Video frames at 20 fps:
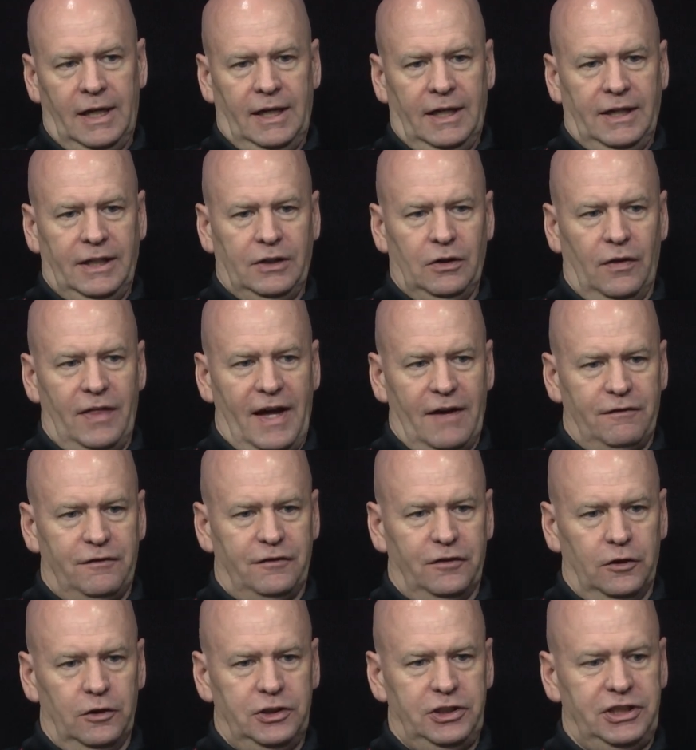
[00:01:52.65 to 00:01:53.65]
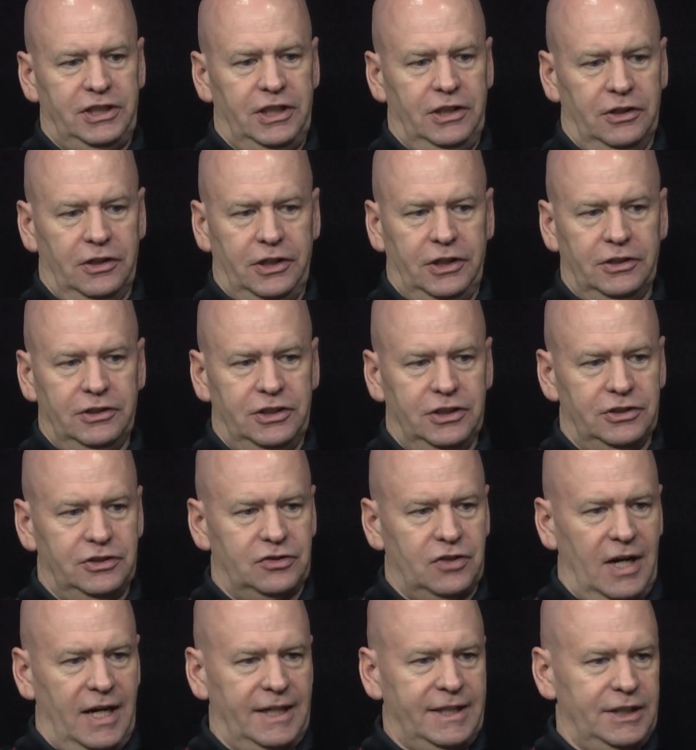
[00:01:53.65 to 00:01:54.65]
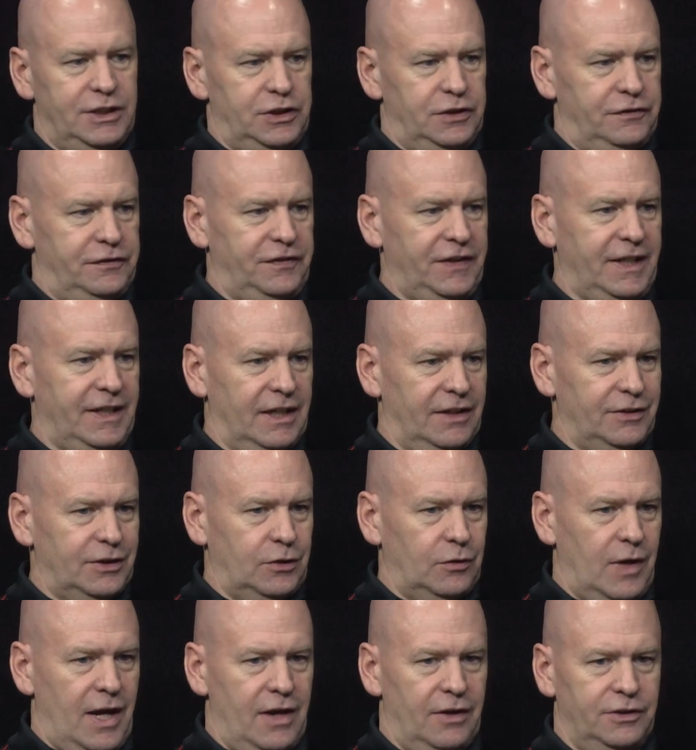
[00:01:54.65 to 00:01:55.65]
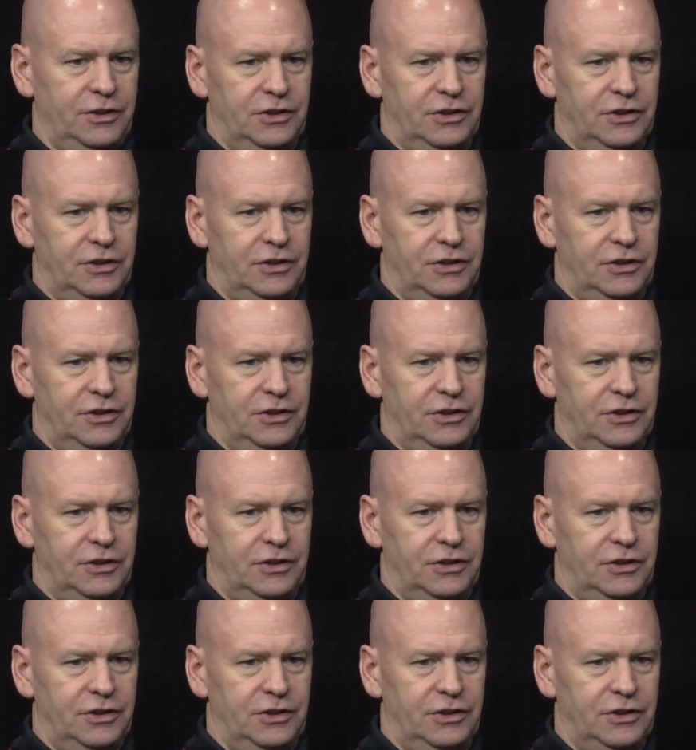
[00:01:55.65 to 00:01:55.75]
That first year, you're just trying to get your feet on the ground.